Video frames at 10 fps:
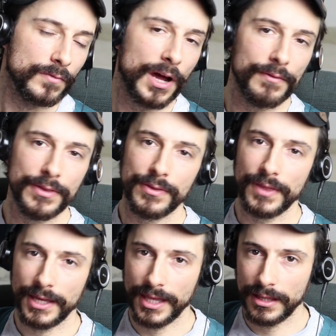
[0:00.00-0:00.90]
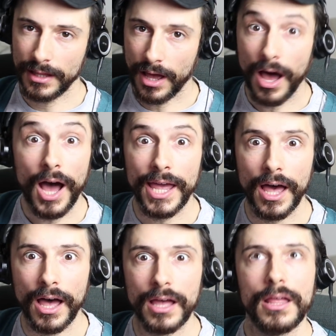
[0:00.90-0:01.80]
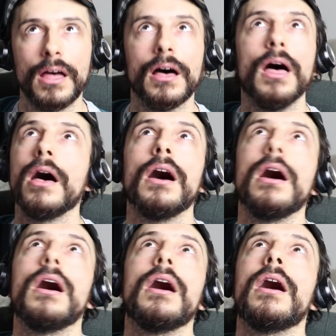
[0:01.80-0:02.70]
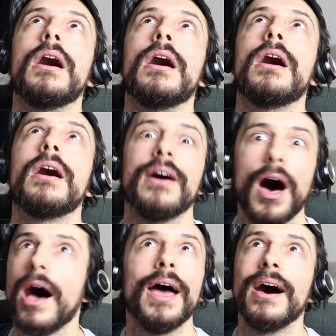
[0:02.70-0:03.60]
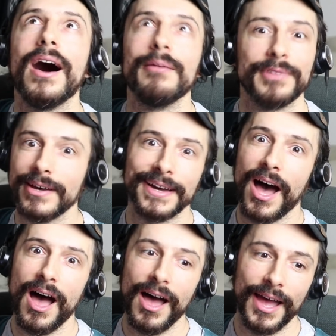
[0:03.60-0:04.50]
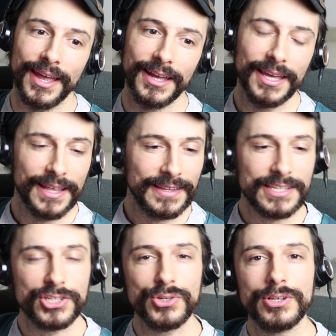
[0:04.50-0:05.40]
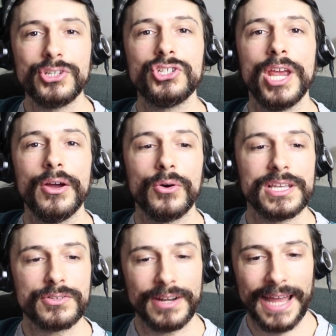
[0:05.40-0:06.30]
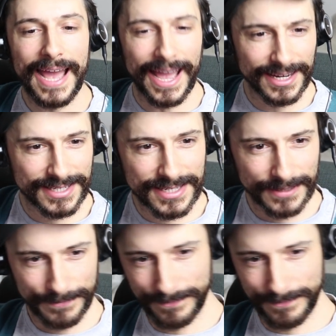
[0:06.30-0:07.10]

Rather than thinking higher. Oh, higher, I'm going high. This dude's chill, he's relaxed.